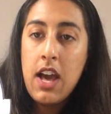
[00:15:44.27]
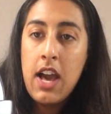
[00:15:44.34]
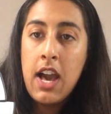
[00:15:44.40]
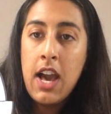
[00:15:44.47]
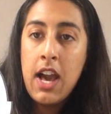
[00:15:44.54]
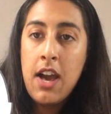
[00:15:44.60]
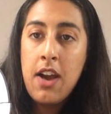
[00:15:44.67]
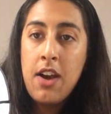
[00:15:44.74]

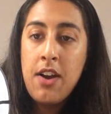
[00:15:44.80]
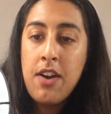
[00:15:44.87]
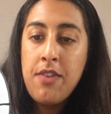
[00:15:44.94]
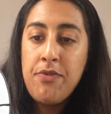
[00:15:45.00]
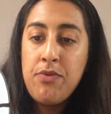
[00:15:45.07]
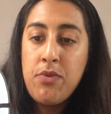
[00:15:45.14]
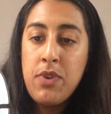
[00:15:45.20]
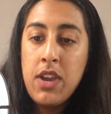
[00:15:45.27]
Have
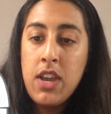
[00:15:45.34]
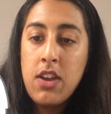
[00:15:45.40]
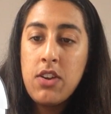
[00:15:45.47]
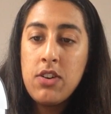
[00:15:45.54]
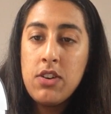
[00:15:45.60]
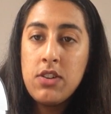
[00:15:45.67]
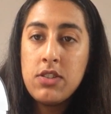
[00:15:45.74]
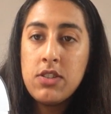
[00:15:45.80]
we
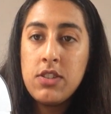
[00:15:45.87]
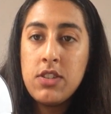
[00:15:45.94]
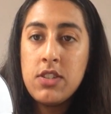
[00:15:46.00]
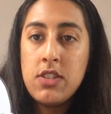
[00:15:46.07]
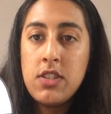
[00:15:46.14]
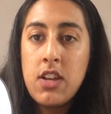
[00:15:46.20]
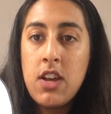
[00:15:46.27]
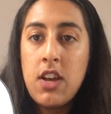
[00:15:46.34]
cut the
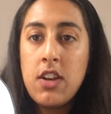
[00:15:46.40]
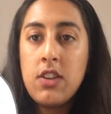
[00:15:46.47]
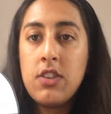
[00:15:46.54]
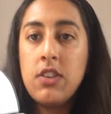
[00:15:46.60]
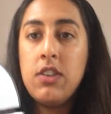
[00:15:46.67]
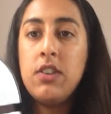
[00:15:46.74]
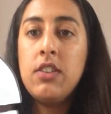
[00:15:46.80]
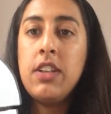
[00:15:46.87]

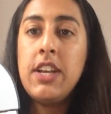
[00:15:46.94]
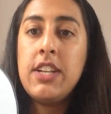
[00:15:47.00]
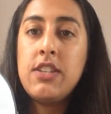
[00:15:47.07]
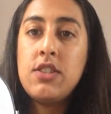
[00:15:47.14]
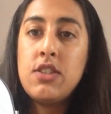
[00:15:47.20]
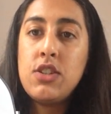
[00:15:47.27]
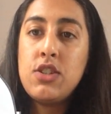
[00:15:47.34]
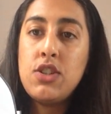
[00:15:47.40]
circle
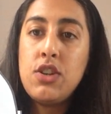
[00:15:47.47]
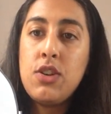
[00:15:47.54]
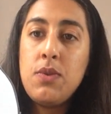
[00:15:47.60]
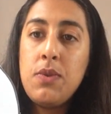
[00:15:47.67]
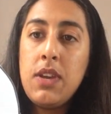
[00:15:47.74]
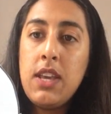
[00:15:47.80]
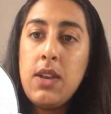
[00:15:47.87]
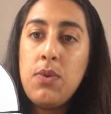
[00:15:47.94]
into 2
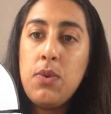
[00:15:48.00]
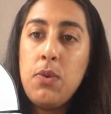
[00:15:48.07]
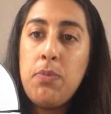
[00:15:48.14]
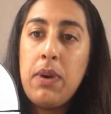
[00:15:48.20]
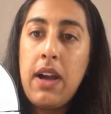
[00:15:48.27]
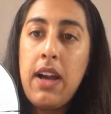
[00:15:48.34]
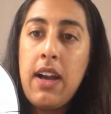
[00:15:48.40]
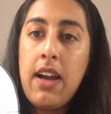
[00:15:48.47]
equal
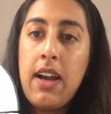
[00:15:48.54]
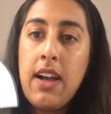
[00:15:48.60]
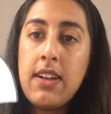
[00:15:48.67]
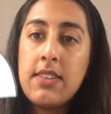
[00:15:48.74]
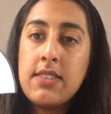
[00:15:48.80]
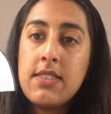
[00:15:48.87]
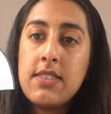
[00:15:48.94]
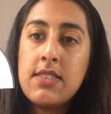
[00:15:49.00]

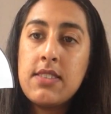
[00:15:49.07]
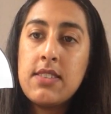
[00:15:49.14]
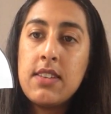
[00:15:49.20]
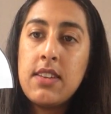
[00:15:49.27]
parts?